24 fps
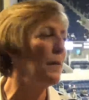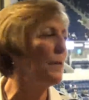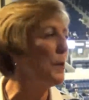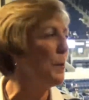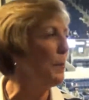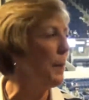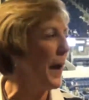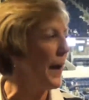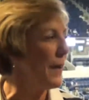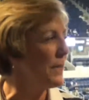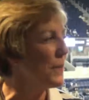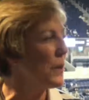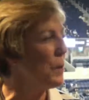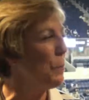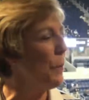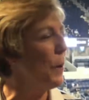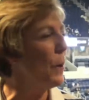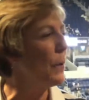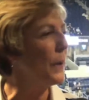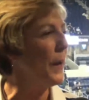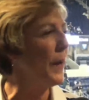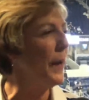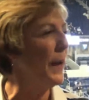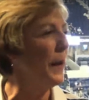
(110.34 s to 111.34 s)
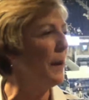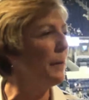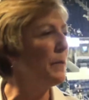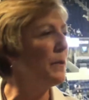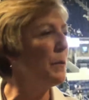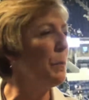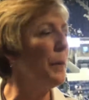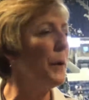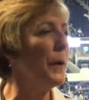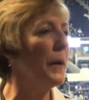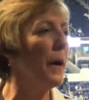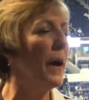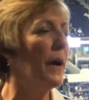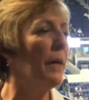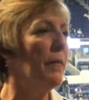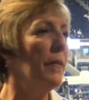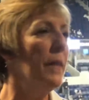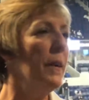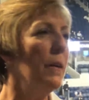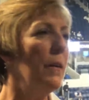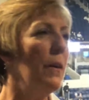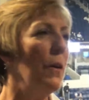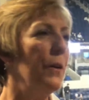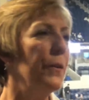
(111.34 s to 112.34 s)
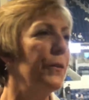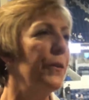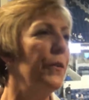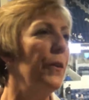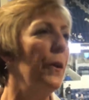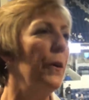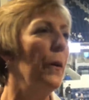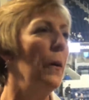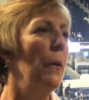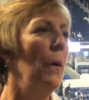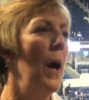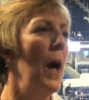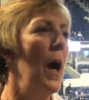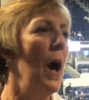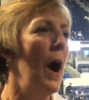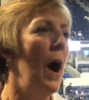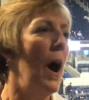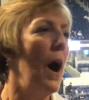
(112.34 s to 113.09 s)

of the basketball games, but I think also